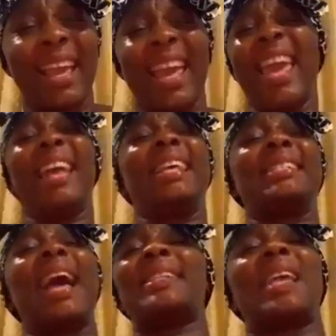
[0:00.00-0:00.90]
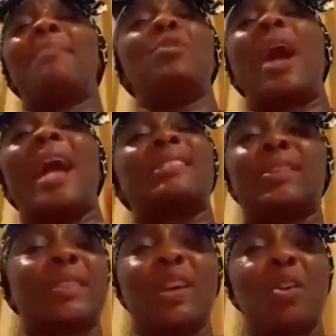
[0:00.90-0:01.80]
It is high time you ask
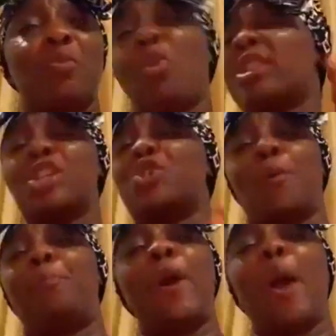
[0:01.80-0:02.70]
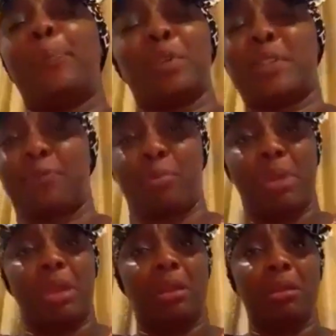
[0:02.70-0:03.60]
yourself, what is your purpose for me?